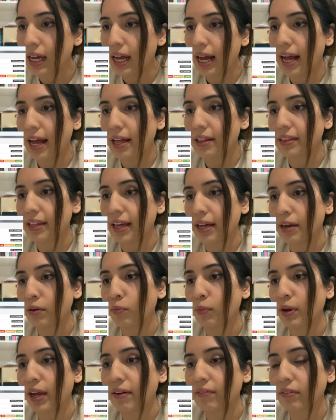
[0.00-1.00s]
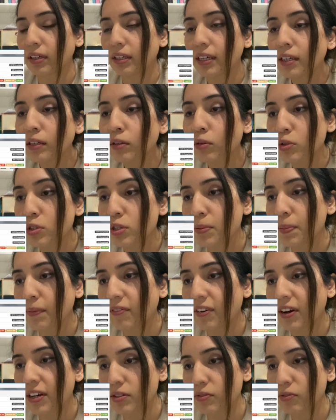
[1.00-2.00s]
And then we have a clinical
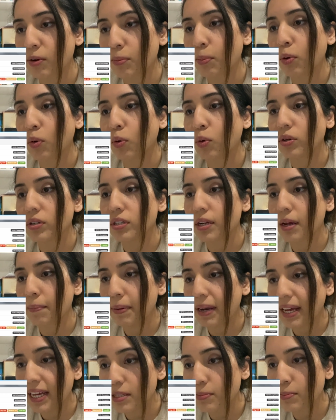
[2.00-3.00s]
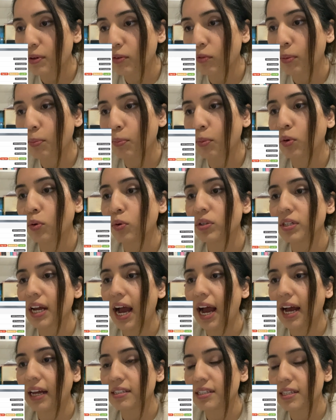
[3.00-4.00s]
supervisor report, placement report,
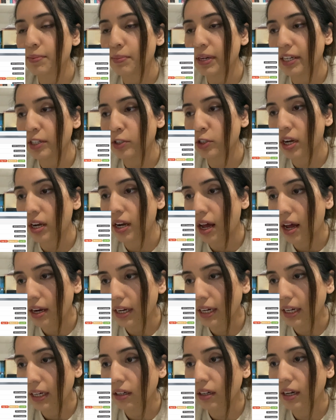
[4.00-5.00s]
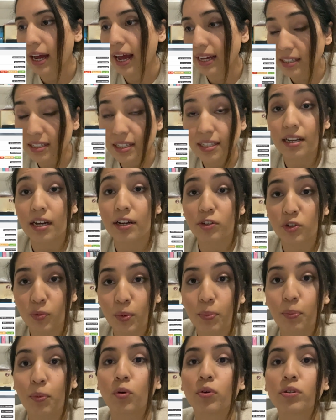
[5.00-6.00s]
and simulation learning exercise
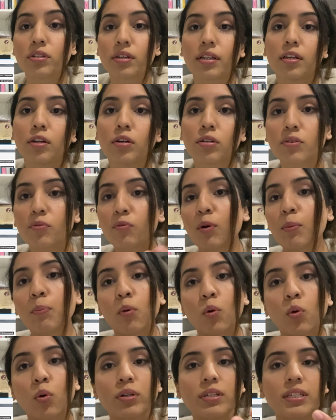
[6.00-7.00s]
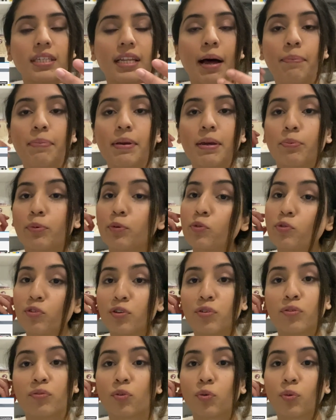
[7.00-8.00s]
report. So lots of reports that people
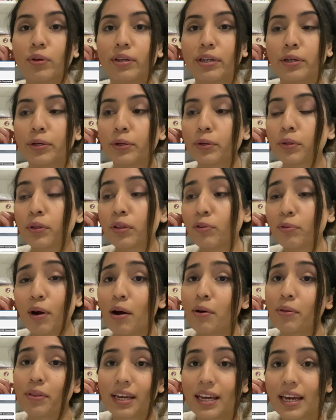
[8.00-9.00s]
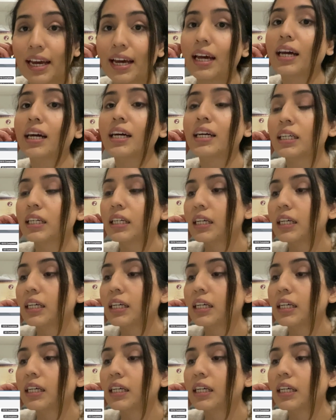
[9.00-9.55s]
do for you throughout the year.